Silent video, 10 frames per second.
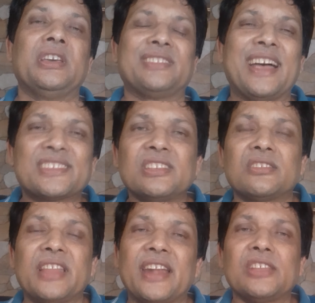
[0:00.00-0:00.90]
That's
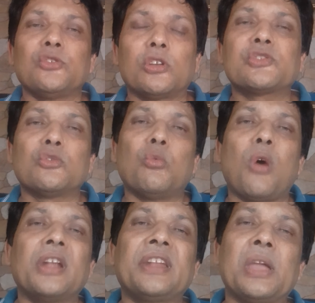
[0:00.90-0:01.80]
it. That is also
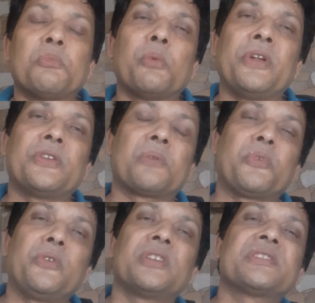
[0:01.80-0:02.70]
one type of
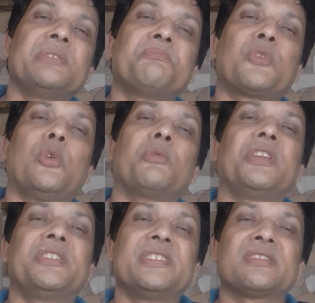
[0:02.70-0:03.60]
entrepreneurship.
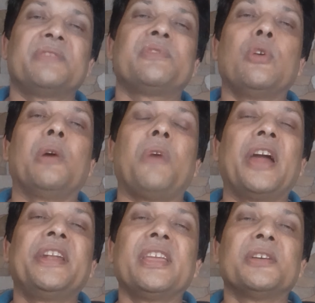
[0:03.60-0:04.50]
Probably this, if you have
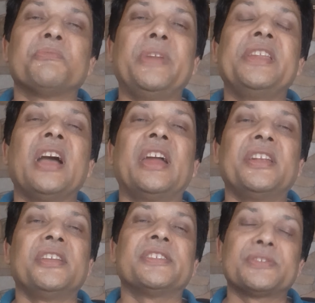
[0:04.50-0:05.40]
ideas, many
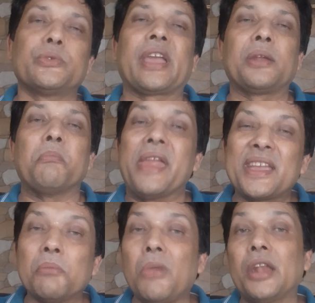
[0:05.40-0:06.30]
ideas, you can
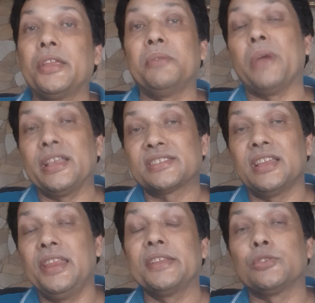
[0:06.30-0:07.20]
make money by
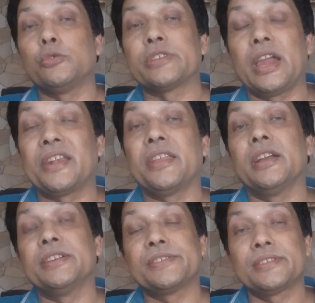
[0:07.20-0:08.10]
selling those
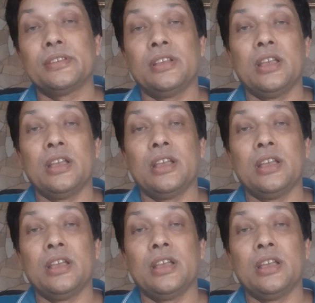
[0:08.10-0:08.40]
ideas.